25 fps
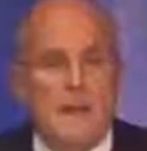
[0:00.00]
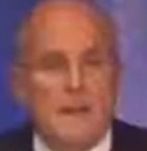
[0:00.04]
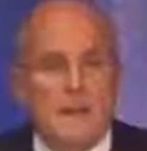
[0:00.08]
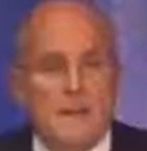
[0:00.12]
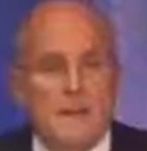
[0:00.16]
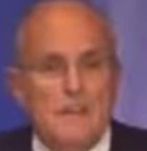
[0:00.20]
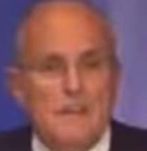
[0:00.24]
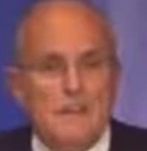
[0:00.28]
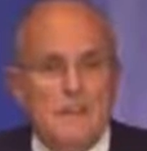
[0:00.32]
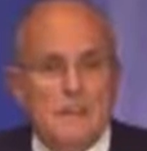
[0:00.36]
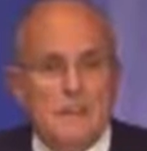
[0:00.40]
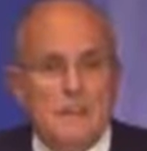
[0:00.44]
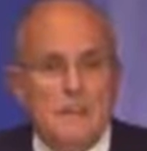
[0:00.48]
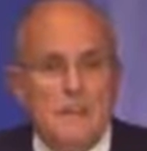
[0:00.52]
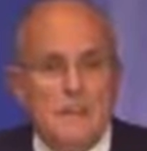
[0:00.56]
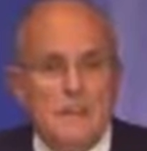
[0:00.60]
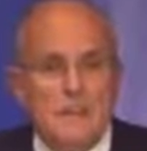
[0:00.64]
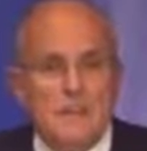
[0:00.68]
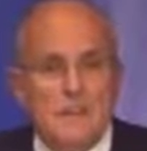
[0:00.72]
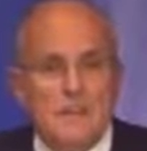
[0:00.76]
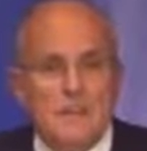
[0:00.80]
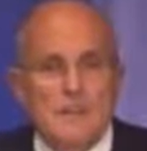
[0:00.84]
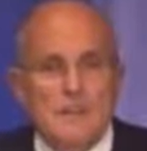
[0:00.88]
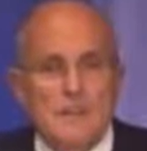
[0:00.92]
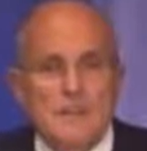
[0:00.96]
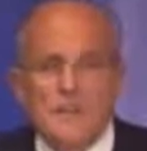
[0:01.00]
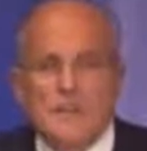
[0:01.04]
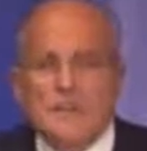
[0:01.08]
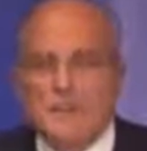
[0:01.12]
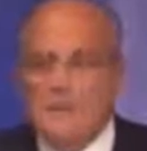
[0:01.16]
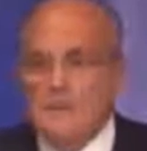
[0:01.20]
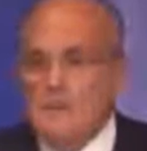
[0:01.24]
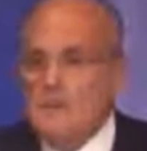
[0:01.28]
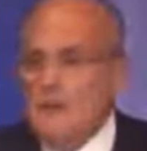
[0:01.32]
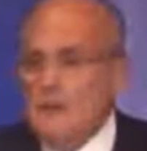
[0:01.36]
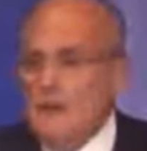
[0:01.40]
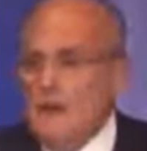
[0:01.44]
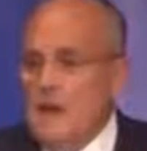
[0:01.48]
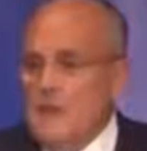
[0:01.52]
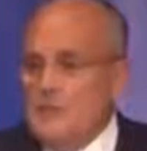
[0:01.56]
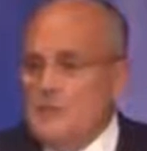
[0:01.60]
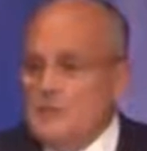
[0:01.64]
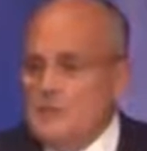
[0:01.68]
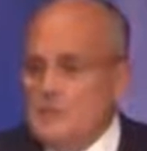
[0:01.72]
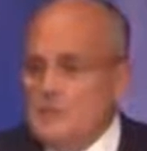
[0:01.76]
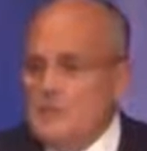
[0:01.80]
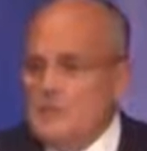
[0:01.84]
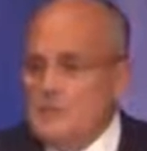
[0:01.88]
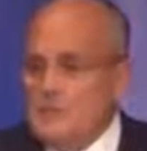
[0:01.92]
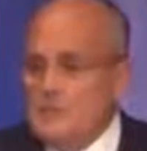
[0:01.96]
that is in
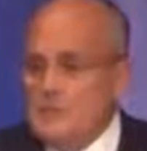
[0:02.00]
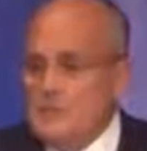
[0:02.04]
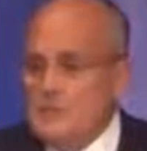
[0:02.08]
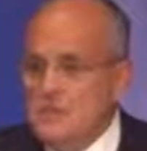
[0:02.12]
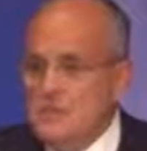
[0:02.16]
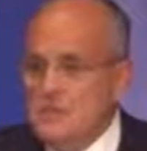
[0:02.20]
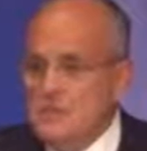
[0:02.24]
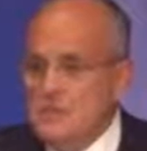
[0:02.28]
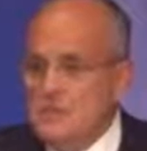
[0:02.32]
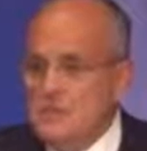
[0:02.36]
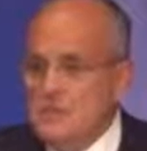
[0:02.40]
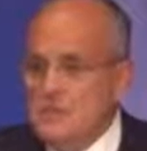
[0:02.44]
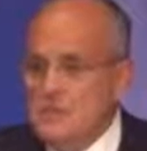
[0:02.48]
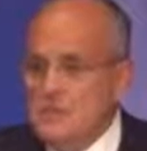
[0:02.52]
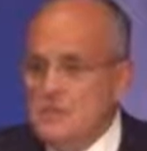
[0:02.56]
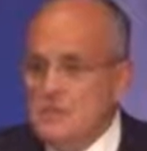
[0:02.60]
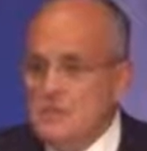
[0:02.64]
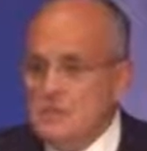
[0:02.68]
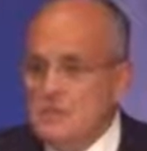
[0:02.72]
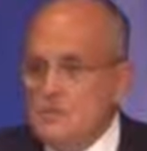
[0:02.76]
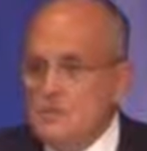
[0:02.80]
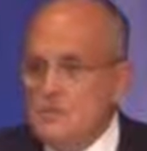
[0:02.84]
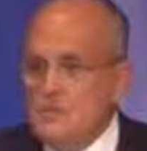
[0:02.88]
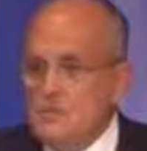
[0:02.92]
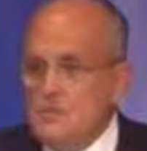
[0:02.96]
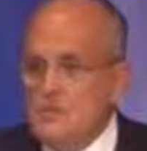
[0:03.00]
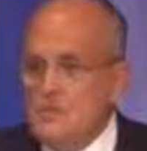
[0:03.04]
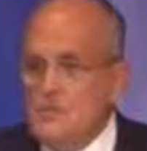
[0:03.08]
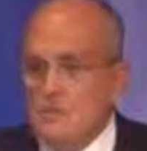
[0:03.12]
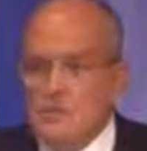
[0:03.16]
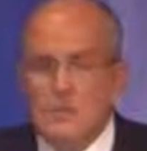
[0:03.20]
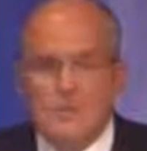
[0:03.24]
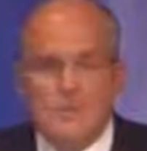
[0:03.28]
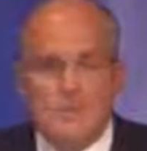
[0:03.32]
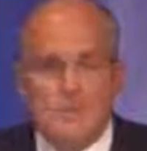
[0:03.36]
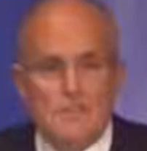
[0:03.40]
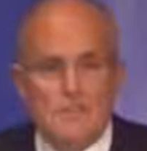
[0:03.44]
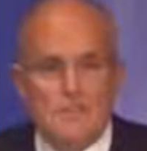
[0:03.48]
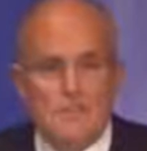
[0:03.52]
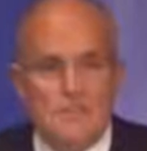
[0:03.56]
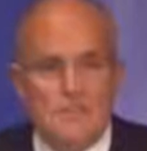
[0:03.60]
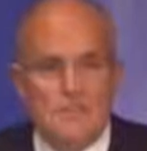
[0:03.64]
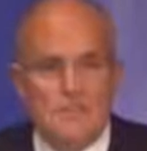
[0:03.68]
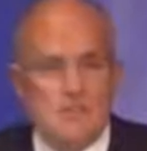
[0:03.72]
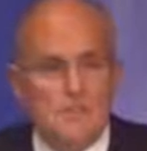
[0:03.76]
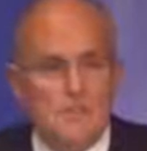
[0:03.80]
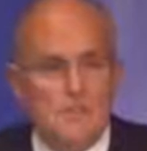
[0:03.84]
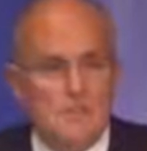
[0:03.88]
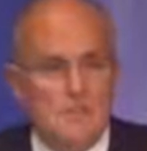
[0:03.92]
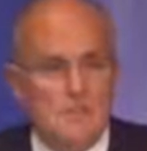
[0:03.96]
opposition to the
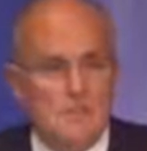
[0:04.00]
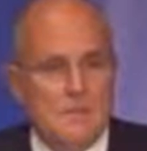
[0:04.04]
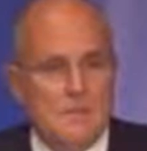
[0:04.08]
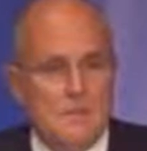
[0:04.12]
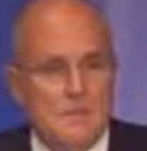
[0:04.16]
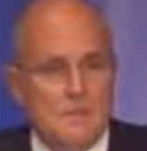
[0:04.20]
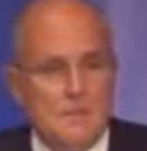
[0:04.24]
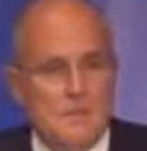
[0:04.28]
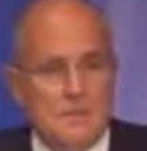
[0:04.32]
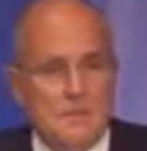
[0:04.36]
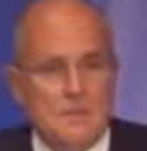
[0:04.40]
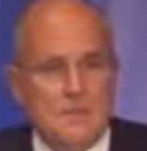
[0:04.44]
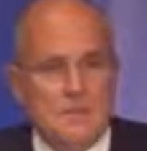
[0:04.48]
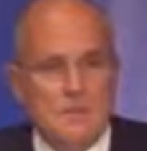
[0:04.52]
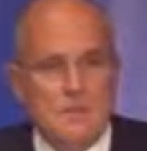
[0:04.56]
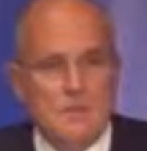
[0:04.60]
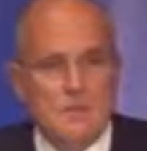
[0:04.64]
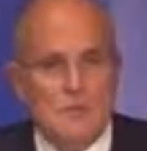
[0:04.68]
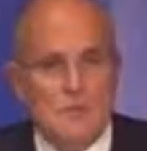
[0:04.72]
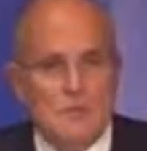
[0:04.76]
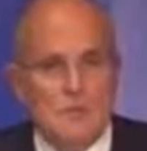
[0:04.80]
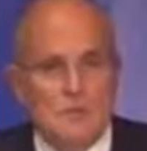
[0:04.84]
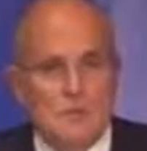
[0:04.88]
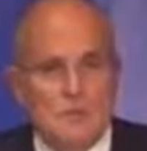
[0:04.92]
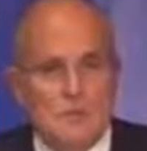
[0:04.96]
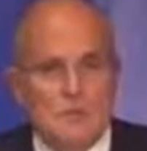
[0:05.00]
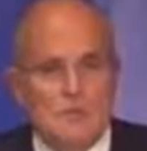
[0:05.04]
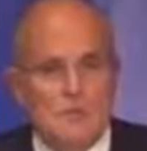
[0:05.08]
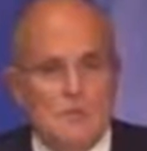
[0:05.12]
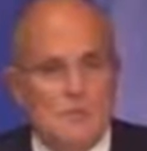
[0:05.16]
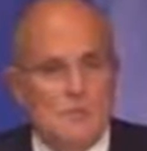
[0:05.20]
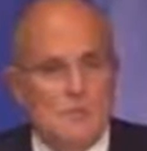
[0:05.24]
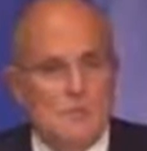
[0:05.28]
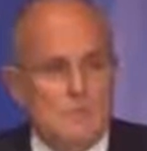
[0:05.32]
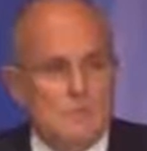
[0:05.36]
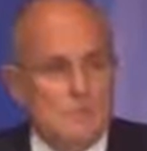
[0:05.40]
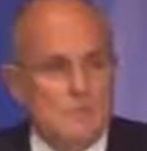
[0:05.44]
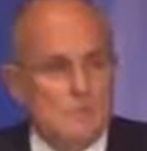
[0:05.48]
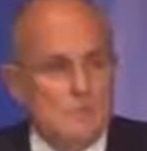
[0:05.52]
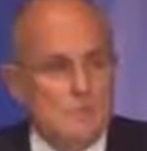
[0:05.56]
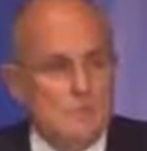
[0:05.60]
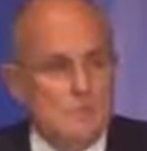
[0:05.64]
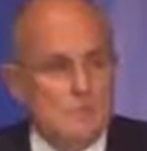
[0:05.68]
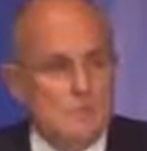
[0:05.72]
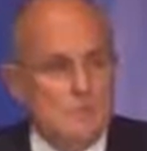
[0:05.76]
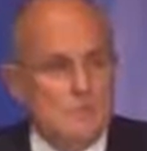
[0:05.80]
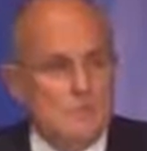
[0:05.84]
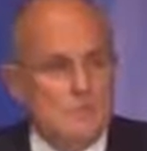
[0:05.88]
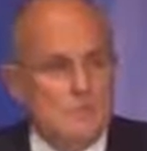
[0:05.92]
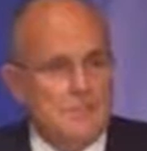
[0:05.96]
mullahs, to the
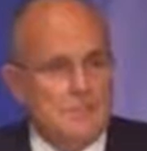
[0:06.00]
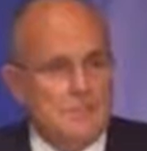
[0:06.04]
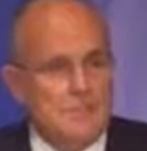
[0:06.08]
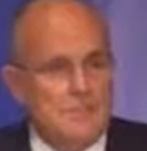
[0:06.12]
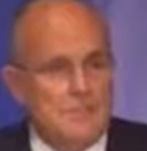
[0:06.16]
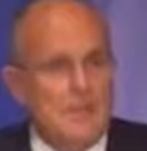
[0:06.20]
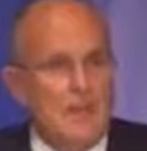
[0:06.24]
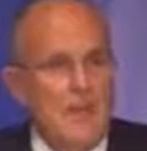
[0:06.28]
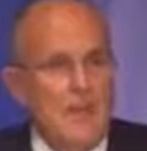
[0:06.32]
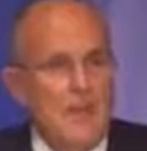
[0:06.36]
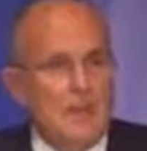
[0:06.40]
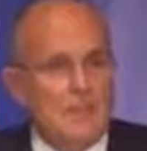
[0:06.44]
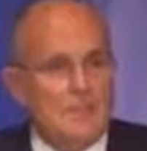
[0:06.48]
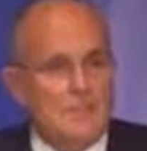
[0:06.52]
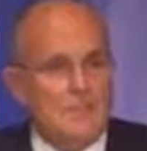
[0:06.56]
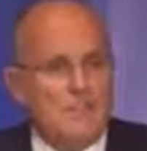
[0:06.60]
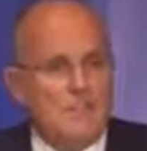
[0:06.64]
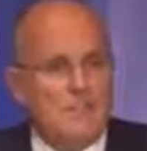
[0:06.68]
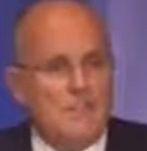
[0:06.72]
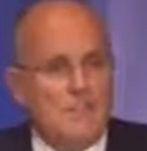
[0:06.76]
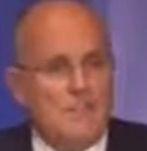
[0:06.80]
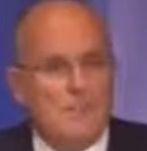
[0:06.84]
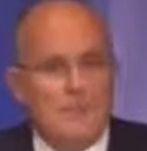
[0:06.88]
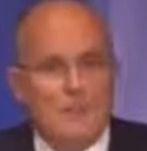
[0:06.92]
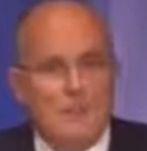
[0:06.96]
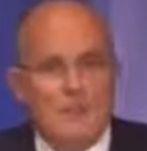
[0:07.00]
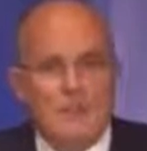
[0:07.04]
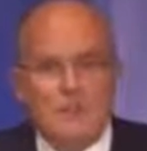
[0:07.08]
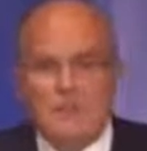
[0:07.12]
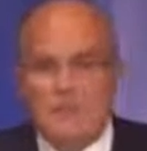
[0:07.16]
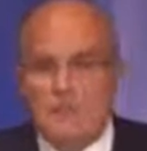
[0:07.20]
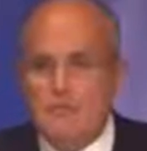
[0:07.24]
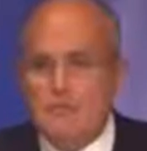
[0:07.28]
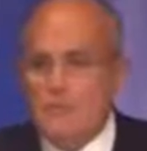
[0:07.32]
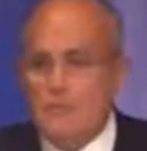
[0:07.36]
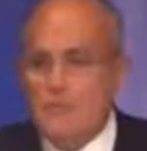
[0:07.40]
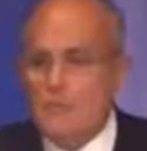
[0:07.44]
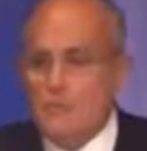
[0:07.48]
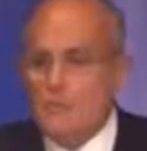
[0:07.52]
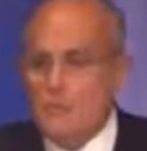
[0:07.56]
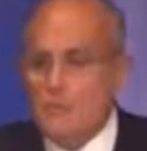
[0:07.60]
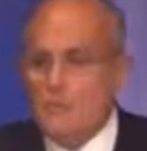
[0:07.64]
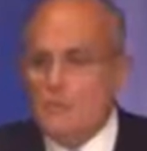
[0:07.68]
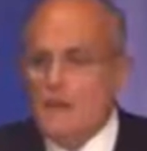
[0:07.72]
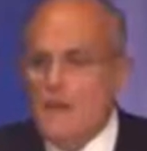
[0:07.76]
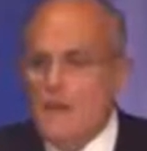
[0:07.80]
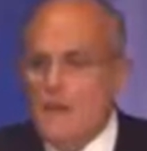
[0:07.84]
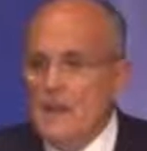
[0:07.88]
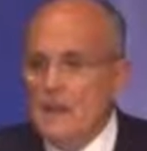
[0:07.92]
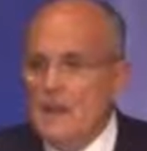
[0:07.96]
religious theocracy of
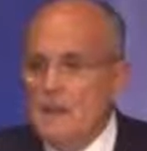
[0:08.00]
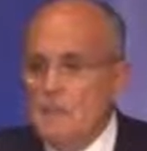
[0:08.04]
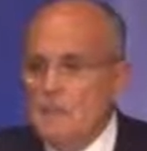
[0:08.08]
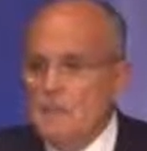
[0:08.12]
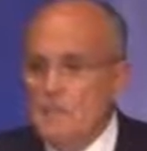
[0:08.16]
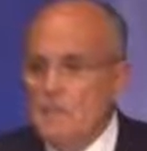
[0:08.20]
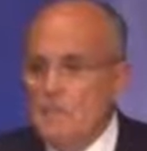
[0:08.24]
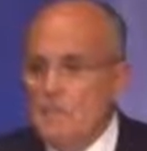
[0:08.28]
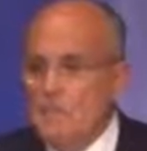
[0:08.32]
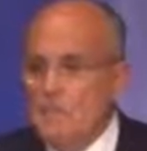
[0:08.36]
Iran.